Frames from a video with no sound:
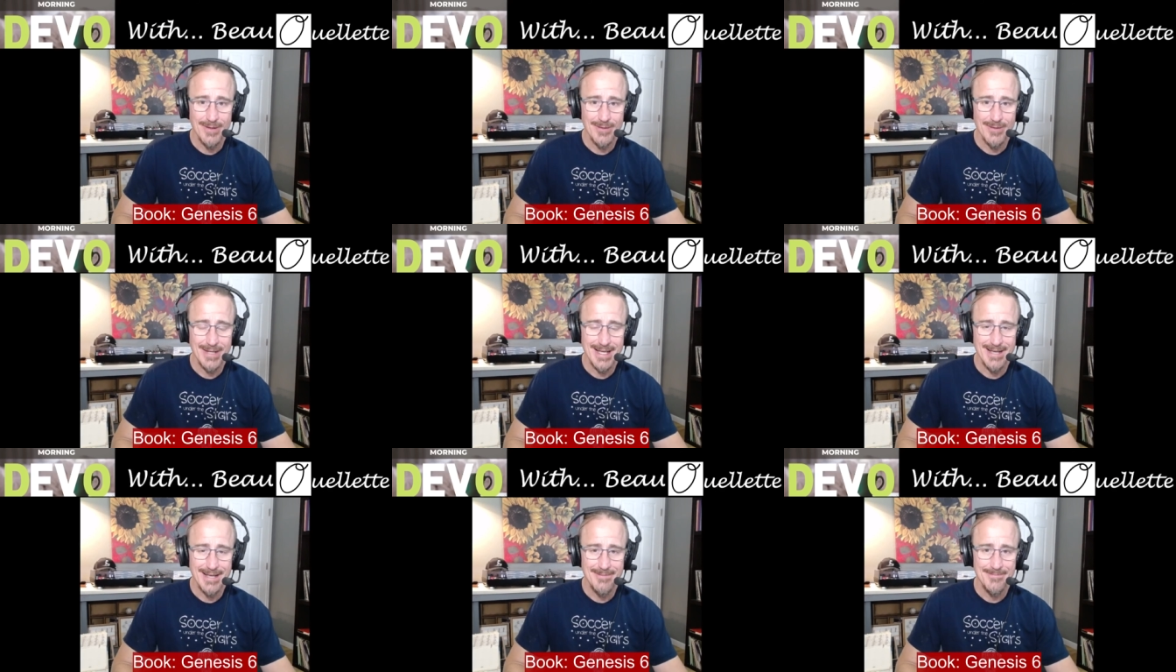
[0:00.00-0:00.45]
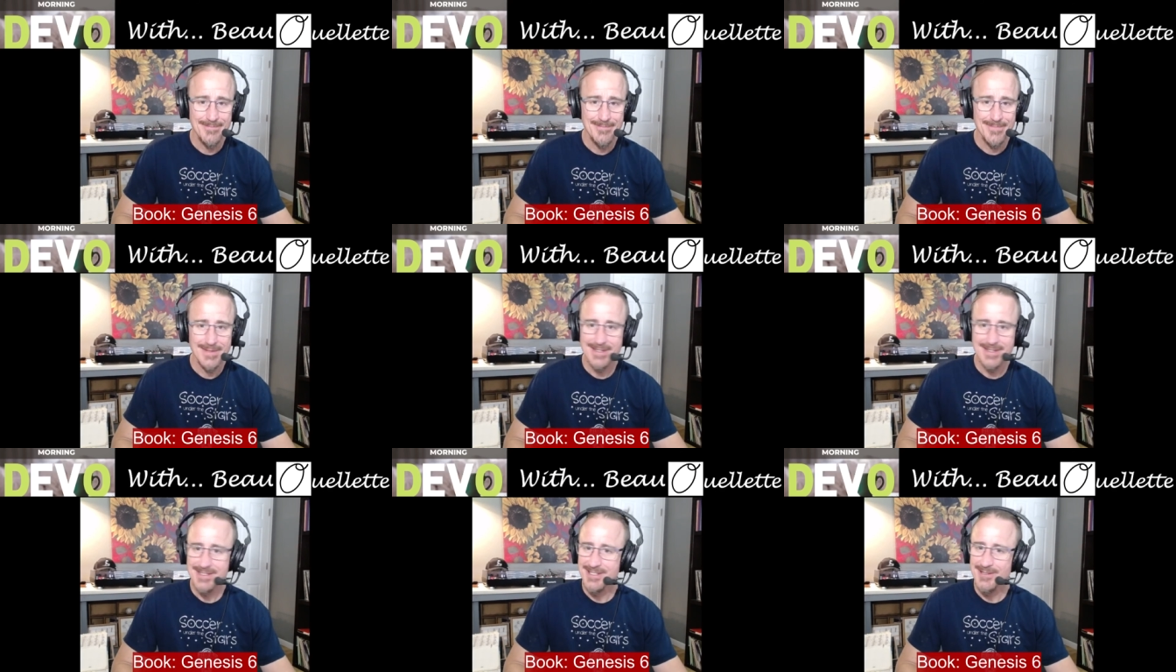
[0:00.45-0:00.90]
Okay,
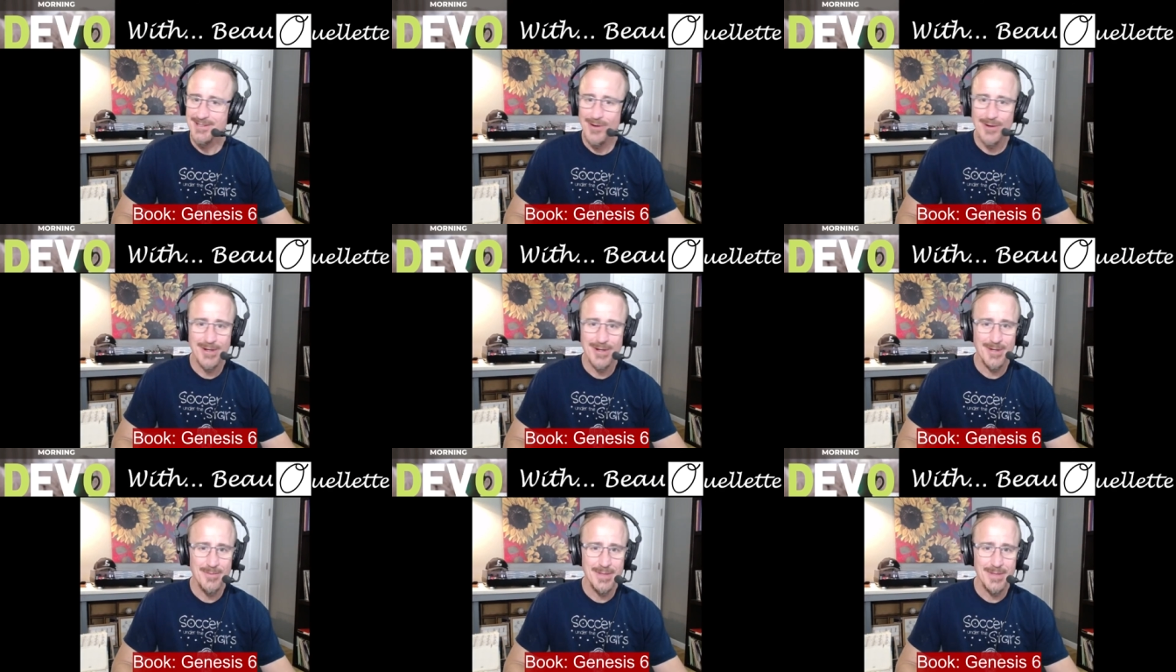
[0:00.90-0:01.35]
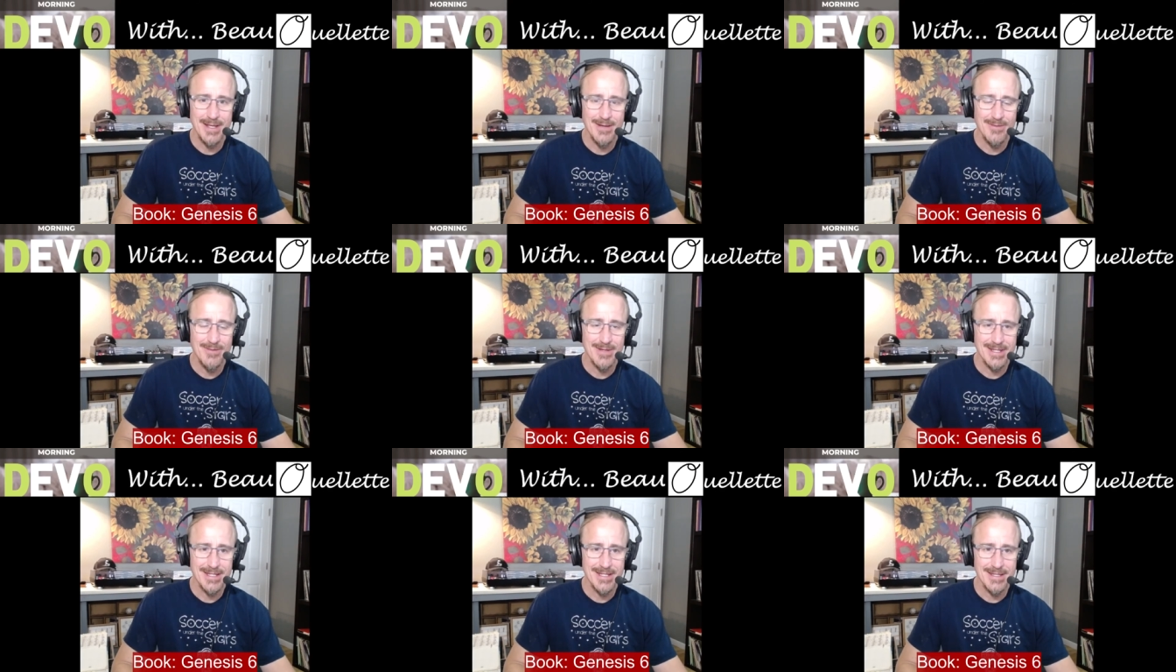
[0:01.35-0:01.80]
it's so good being
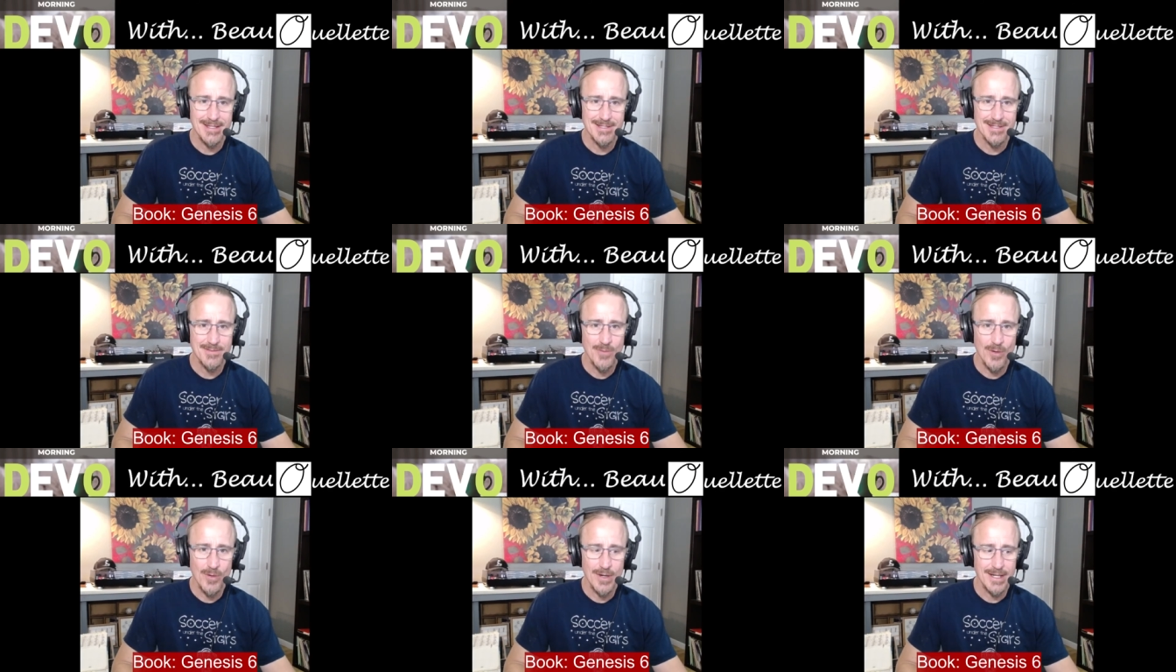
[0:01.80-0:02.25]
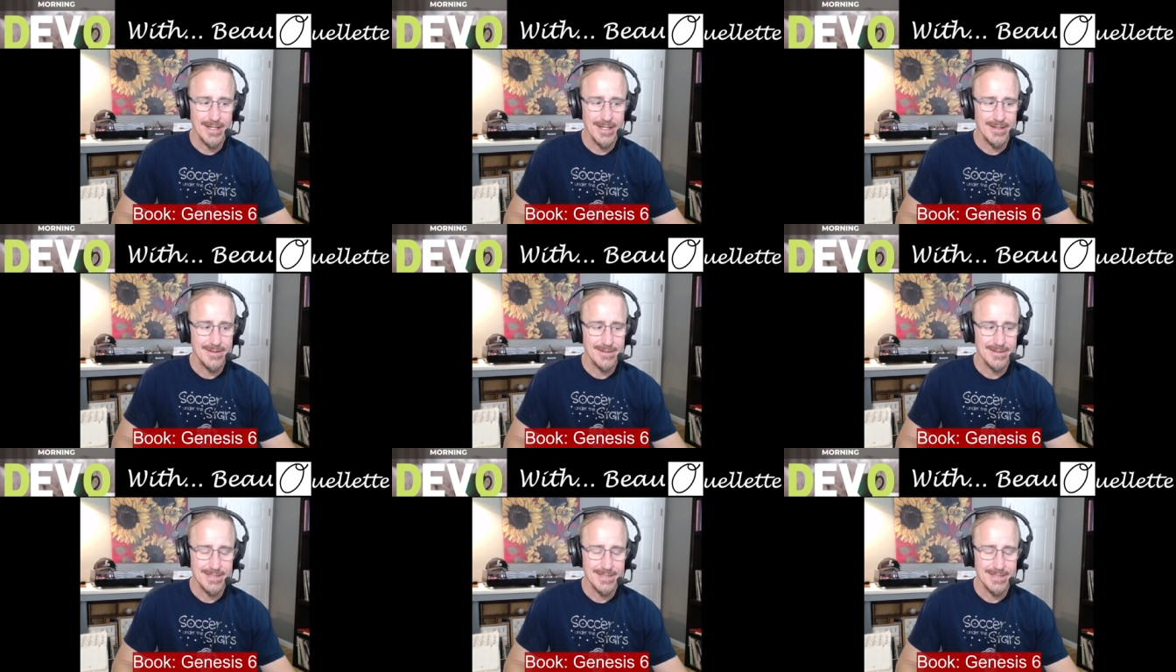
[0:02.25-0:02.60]
with you this morning.